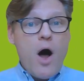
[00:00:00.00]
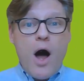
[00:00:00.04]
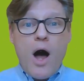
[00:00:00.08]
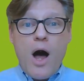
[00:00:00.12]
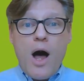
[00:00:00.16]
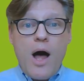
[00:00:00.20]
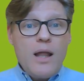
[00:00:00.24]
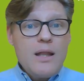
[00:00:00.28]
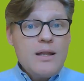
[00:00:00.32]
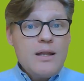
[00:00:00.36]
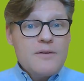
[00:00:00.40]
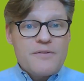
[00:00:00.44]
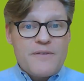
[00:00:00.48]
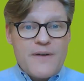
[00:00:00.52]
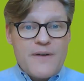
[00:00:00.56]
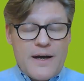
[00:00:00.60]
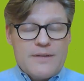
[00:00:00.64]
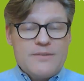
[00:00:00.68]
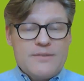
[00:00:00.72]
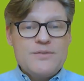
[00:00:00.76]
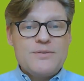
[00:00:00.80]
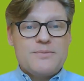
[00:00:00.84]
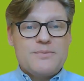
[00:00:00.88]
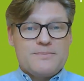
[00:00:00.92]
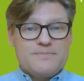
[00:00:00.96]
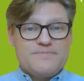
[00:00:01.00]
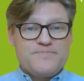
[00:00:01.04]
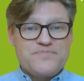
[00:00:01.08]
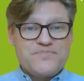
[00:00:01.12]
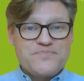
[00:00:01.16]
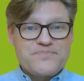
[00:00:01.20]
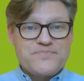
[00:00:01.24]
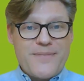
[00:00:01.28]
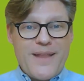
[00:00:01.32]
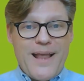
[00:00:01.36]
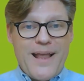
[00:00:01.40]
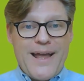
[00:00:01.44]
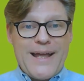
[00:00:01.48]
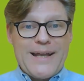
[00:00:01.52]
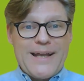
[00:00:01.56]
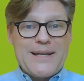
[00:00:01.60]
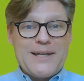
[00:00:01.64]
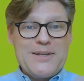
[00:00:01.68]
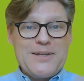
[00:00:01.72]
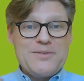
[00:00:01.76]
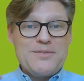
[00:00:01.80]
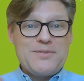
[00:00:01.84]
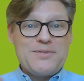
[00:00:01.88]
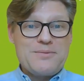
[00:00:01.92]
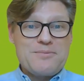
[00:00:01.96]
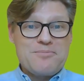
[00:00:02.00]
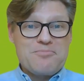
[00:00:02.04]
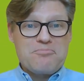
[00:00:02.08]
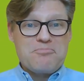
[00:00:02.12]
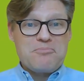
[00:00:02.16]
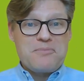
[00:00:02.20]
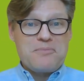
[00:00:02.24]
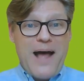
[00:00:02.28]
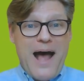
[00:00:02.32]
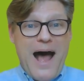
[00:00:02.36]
All of us, at least